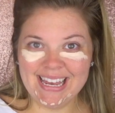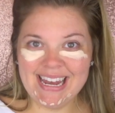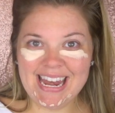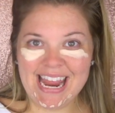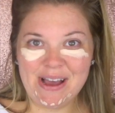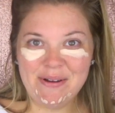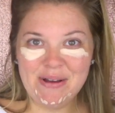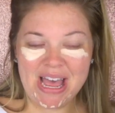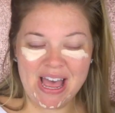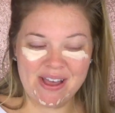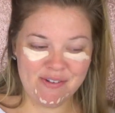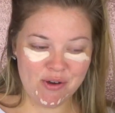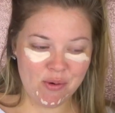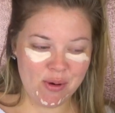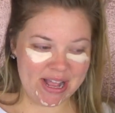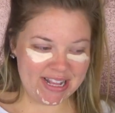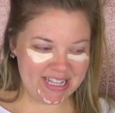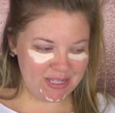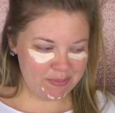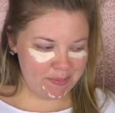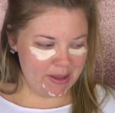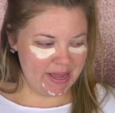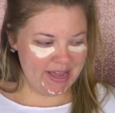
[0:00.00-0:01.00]
Now I have a
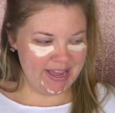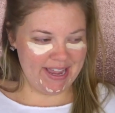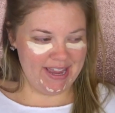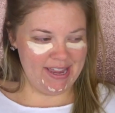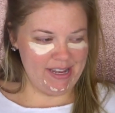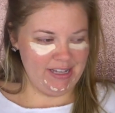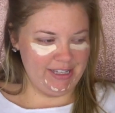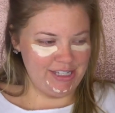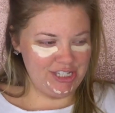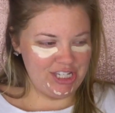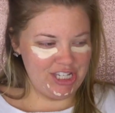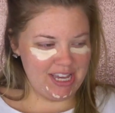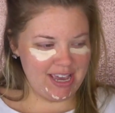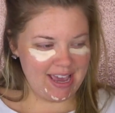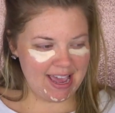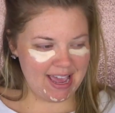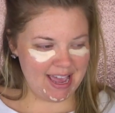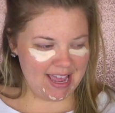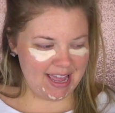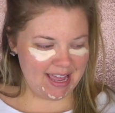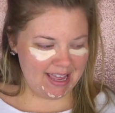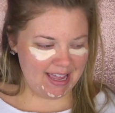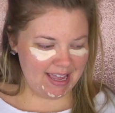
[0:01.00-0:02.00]
wet sponge,
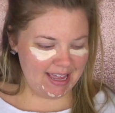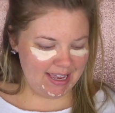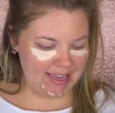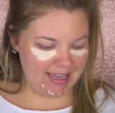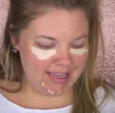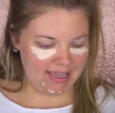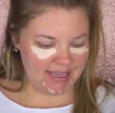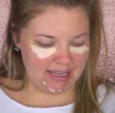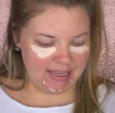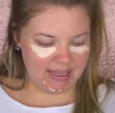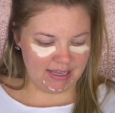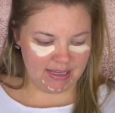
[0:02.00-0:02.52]
yay!